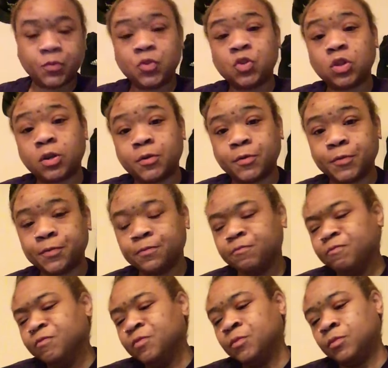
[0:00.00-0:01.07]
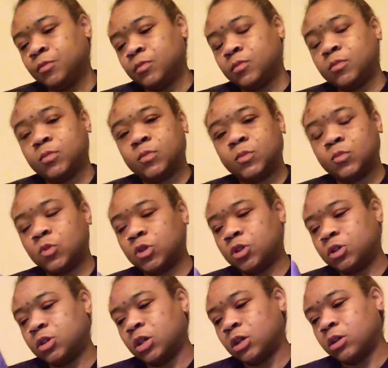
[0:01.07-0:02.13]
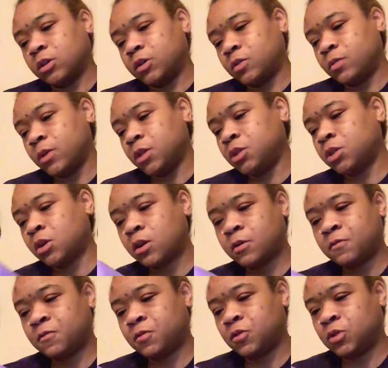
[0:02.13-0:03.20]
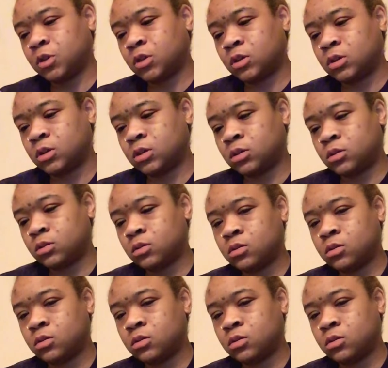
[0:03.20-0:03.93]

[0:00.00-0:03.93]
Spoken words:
So, once you take the syringe off, you just